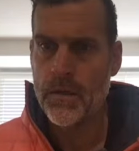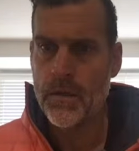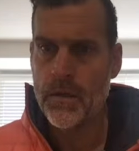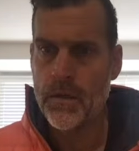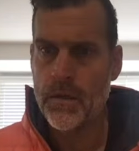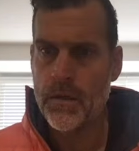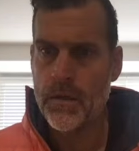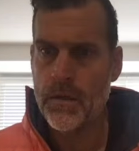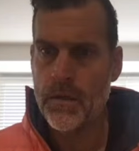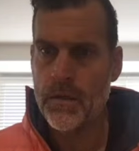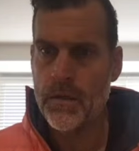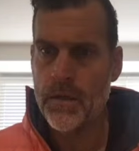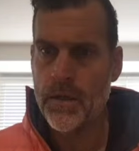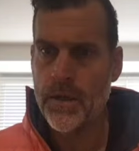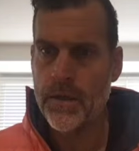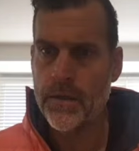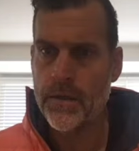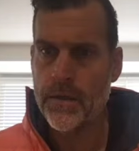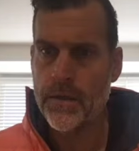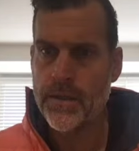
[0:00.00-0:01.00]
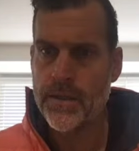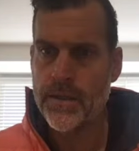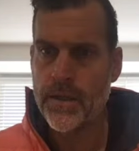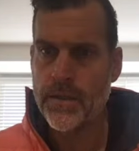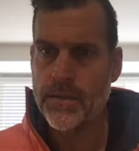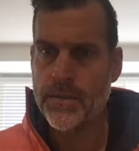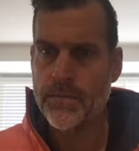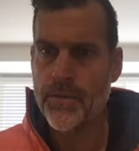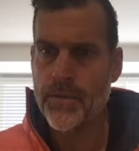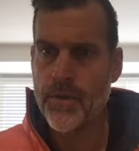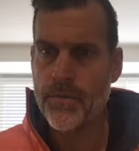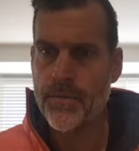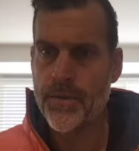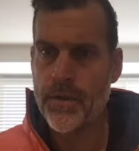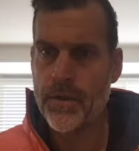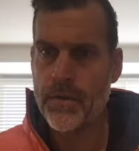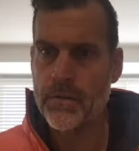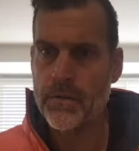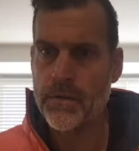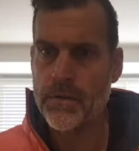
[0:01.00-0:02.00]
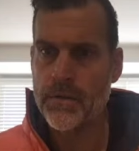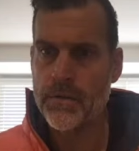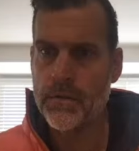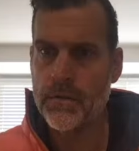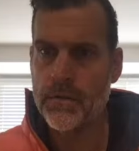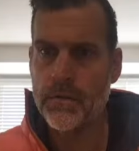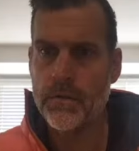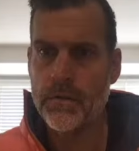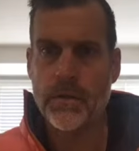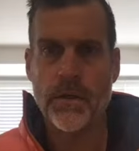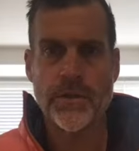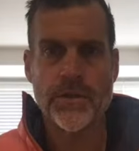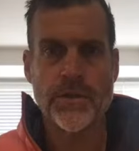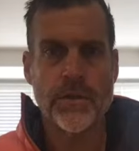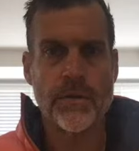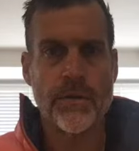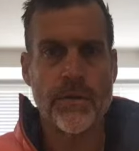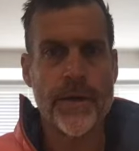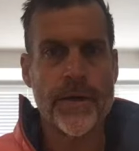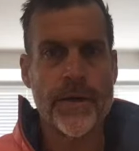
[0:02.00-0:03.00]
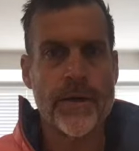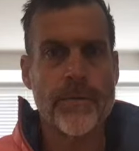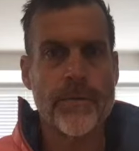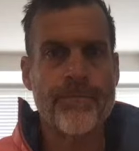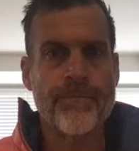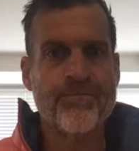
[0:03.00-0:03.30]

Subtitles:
How are you going to attach the motor mount? Or I'll show you right here.